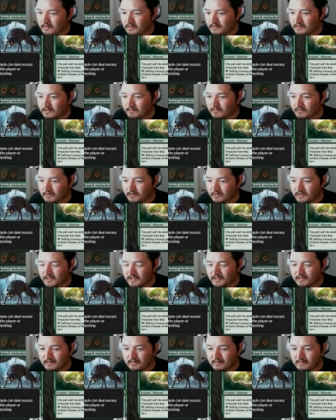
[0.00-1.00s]
triple
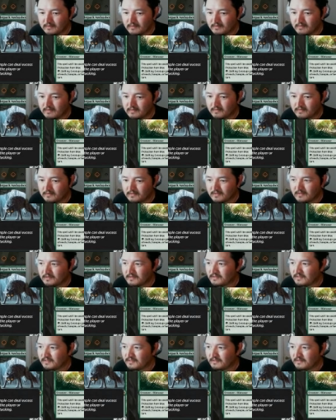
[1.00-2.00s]
green, so it's going
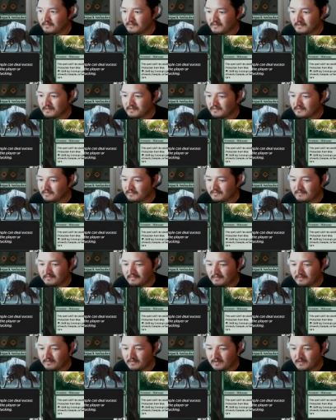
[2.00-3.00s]
to see
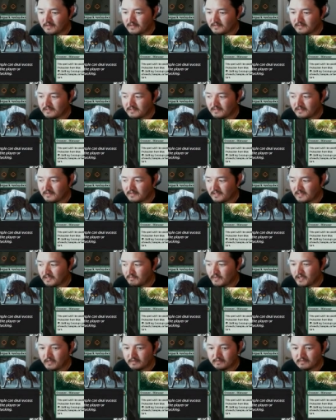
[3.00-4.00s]
you're not going to see it in a lot of
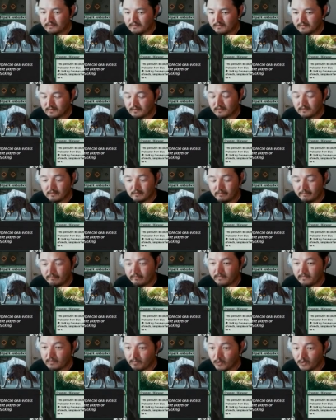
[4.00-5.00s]
mono or
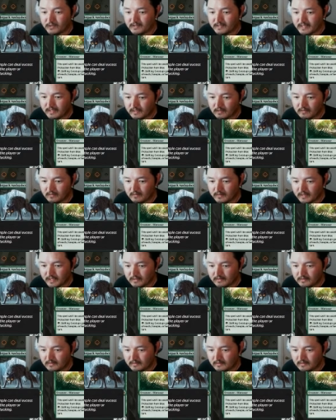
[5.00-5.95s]
multicolored decks.